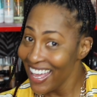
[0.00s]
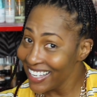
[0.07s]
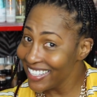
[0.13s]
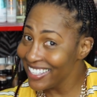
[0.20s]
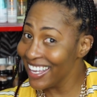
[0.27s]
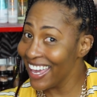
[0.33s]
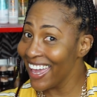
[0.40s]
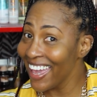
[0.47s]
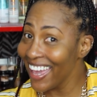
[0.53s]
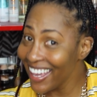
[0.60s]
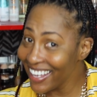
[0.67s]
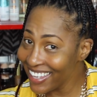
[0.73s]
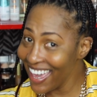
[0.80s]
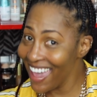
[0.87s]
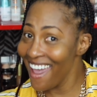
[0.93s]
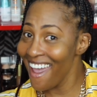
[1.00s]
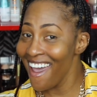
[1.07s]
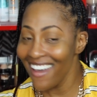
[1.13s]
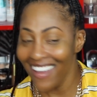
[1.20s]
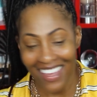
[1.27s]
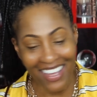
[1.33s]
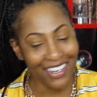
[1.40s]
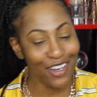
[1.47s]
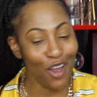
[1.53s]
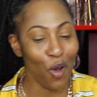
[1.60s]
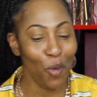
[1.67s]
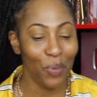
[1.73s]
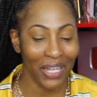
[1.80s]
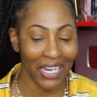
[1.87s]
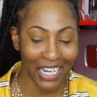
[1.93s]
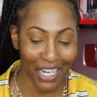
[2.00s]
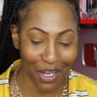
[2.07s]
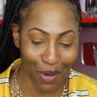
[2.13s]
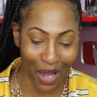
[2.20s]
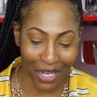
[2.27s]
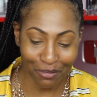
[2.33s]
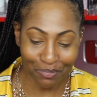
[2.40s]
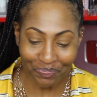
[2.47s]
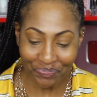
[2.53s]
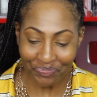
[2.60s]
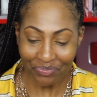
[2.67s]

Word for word: Yeah, yeah. No, but anyway.